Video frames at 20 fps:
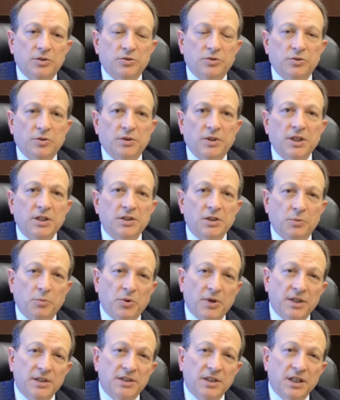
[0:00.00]
strategic
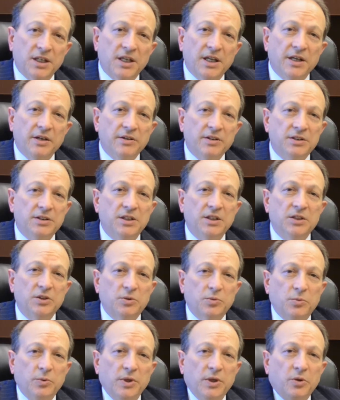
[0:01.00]
pricing
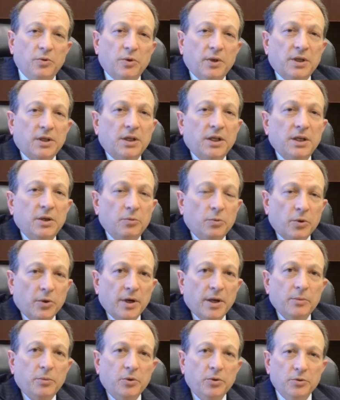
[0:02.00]
analysis, we quickly
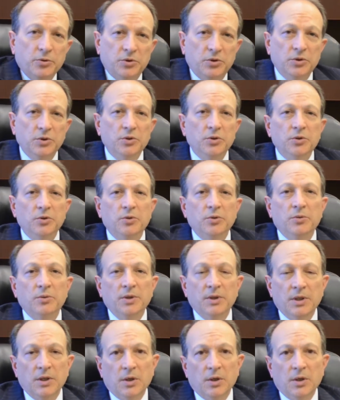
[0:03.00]
were able to